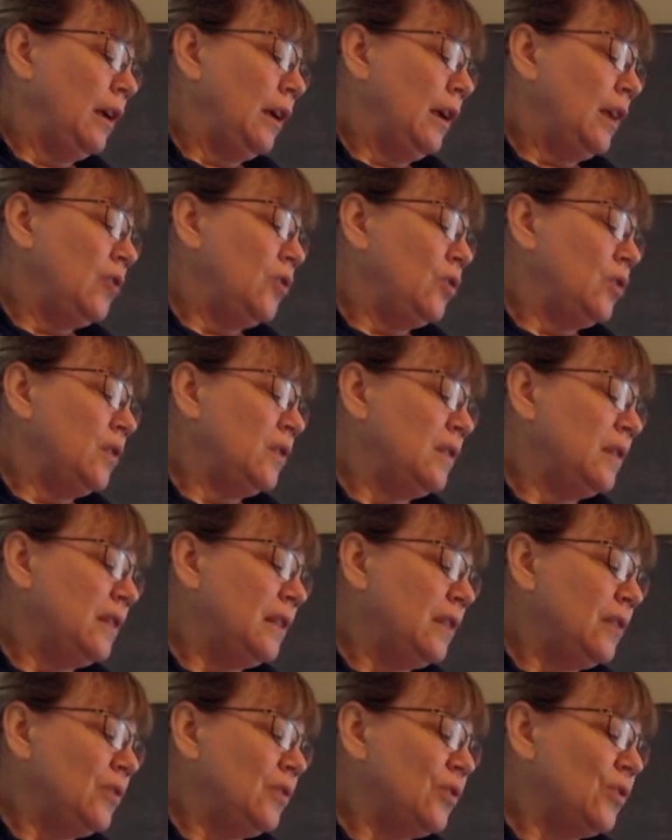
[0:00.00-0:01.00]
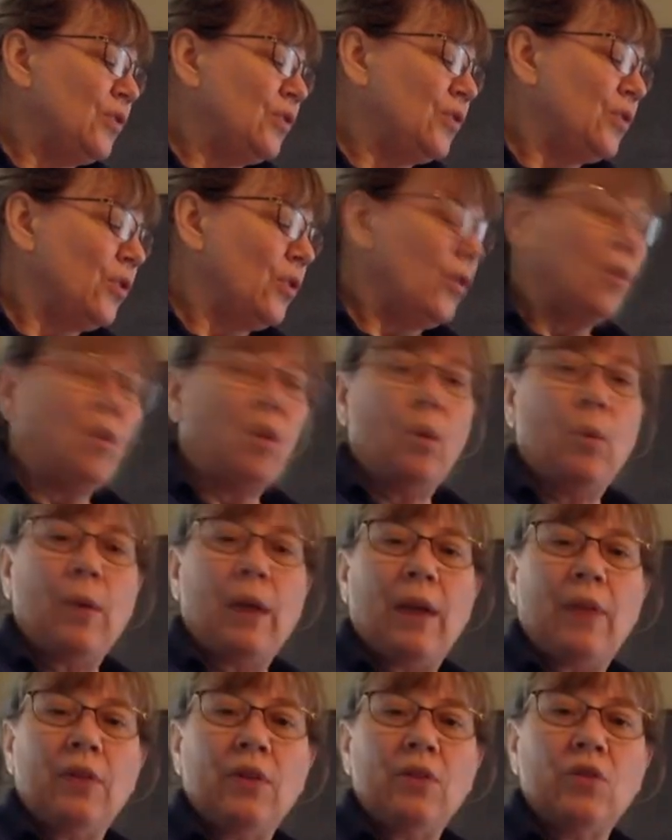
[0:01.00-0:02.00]
And you can see there's a circle
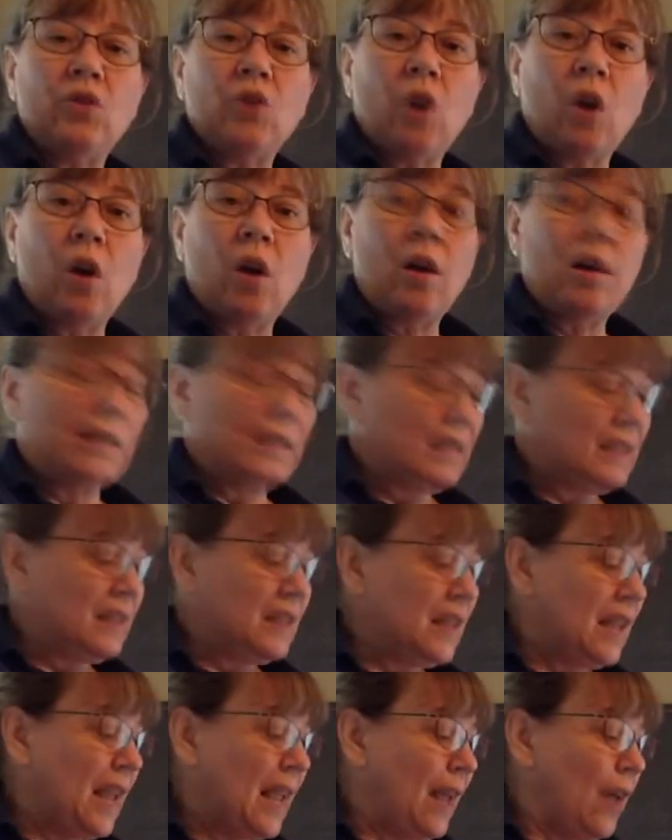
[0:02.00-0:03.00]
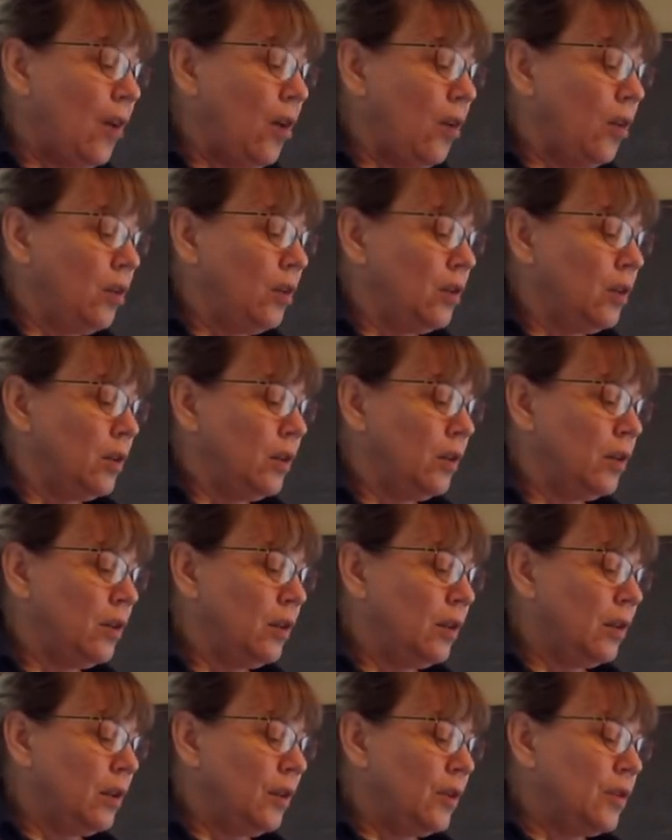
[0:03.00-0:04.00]
around the dog's tail.
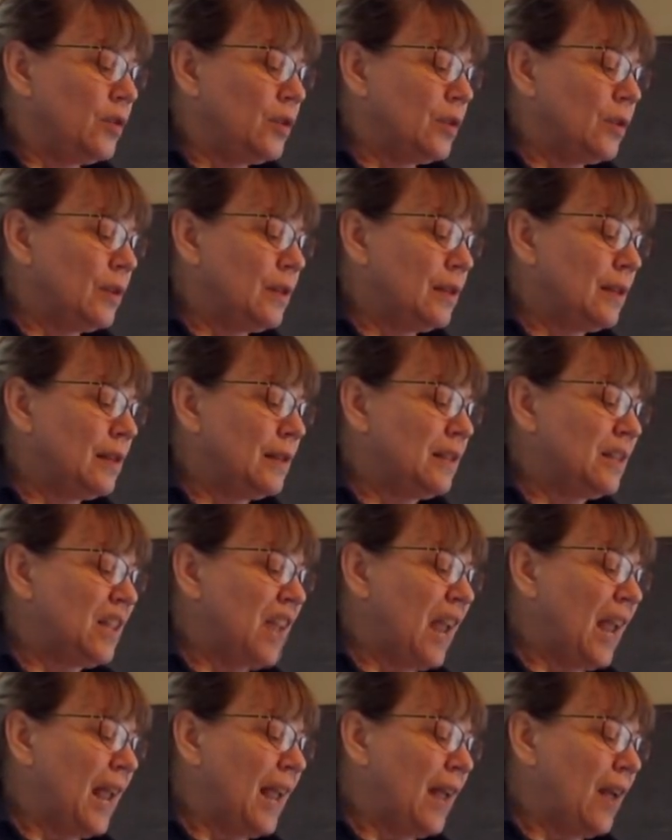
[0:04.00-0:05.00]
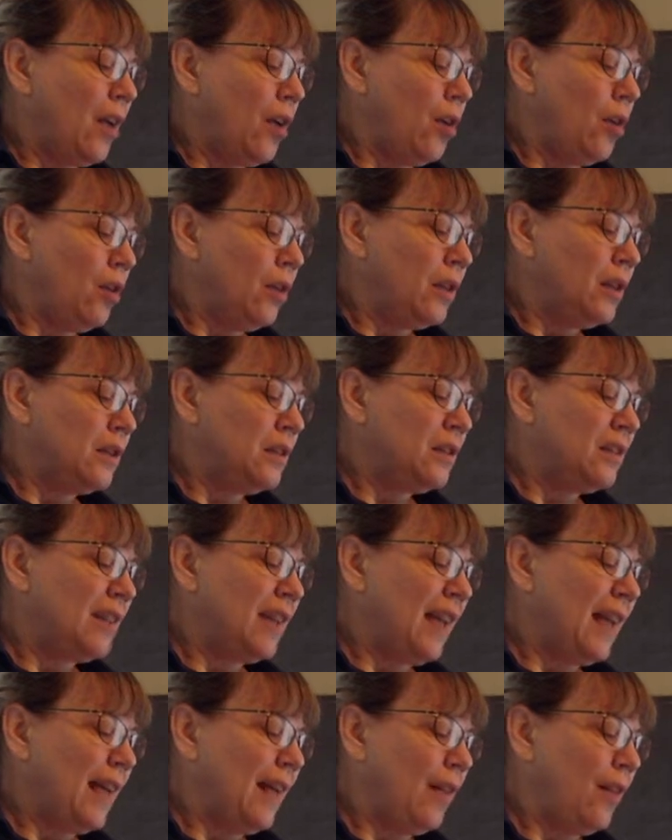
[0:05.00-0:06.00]
So is it tail,
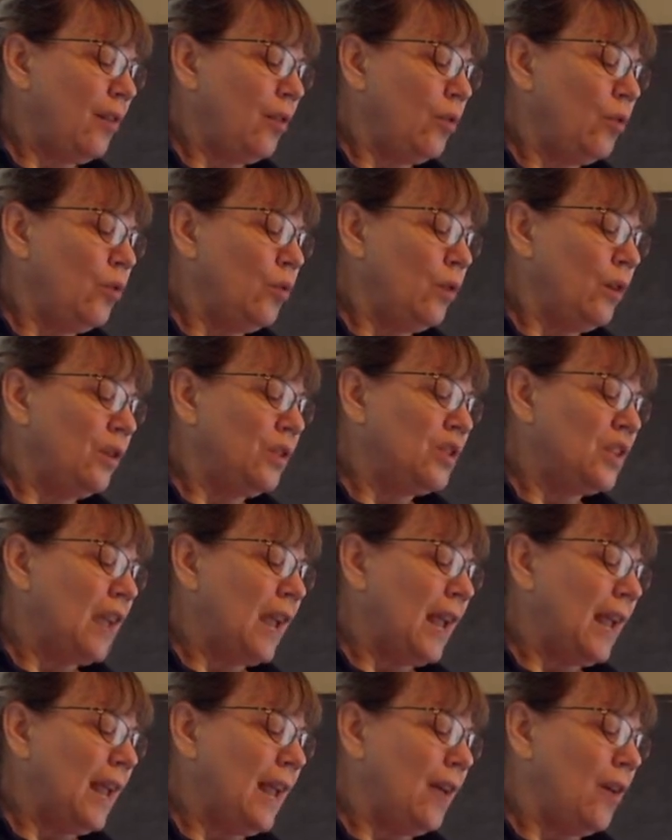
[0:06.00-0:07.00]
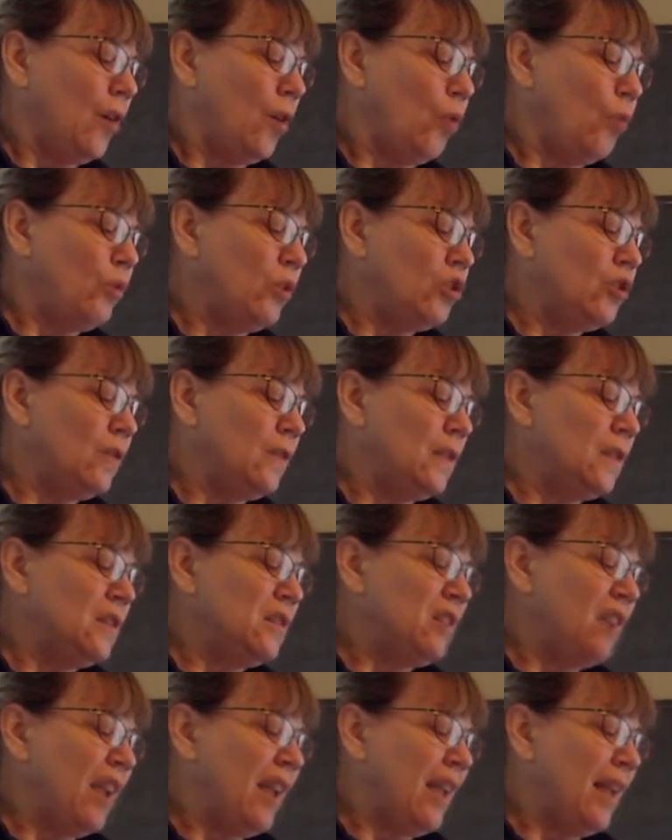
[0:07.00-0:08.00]
tell, or tail? Which of the
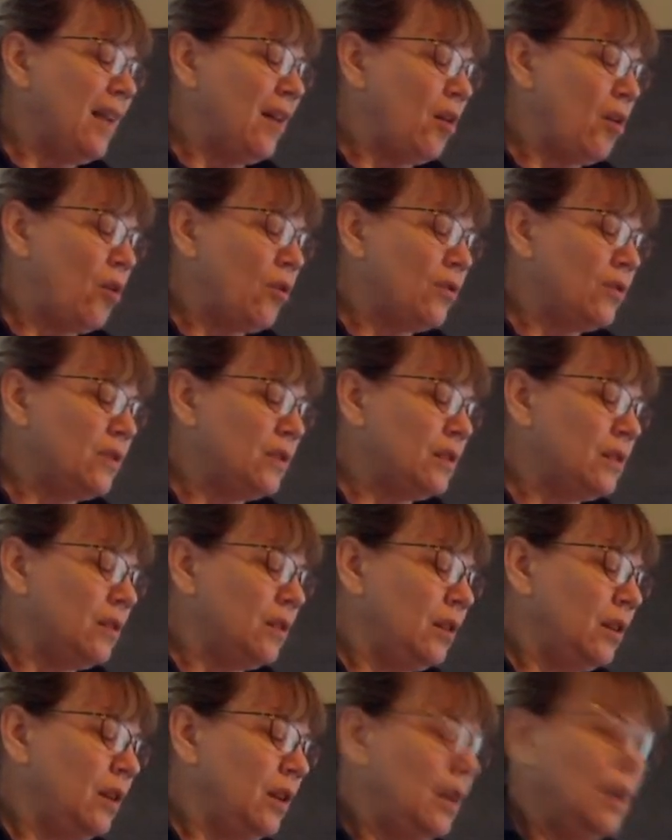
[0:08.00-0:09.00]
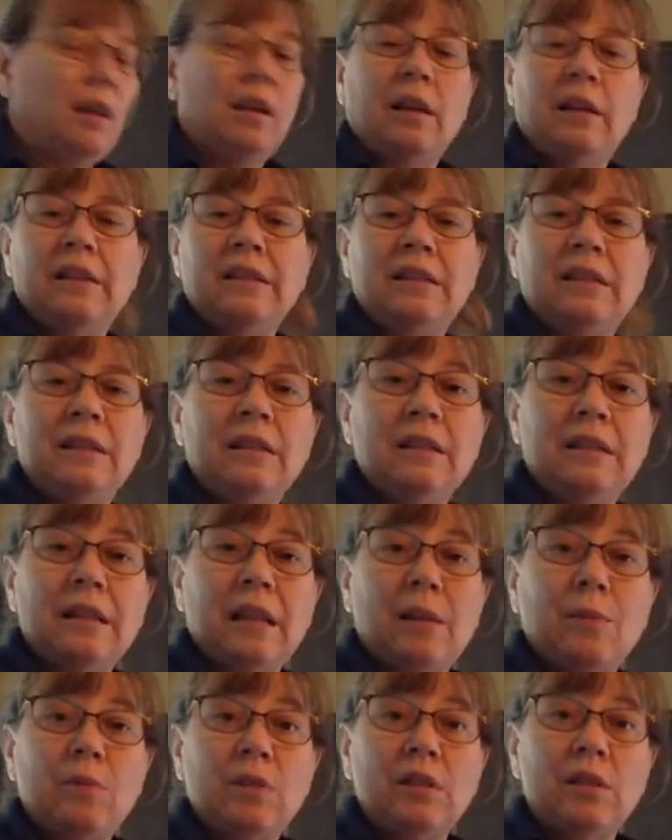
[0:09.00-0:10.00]
tails is the
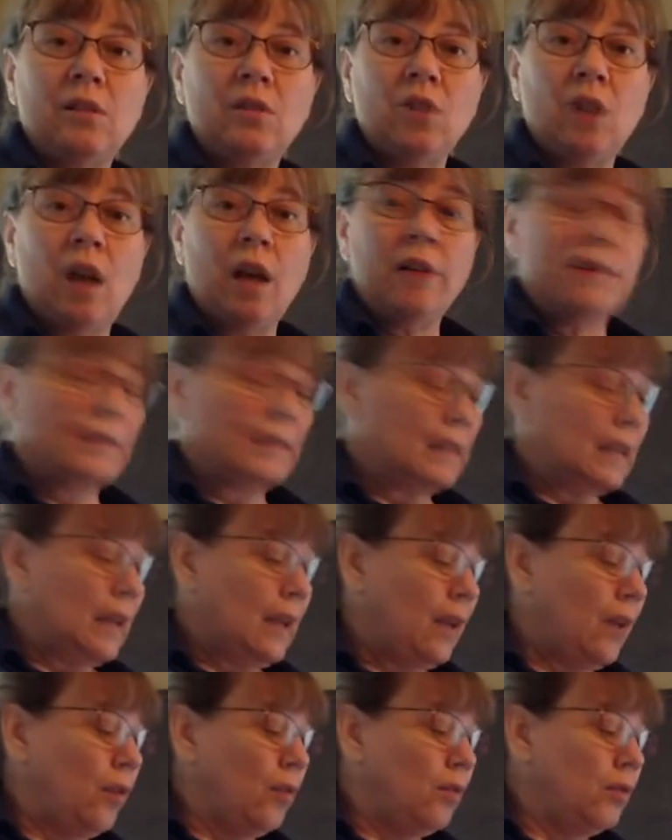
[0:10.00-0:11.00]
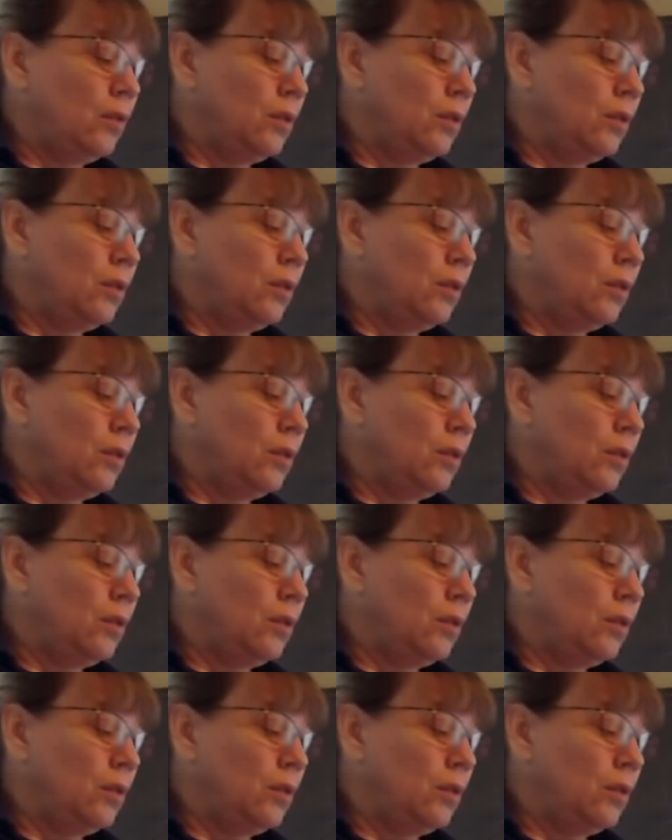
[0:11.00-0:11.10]
same as the dog's tail?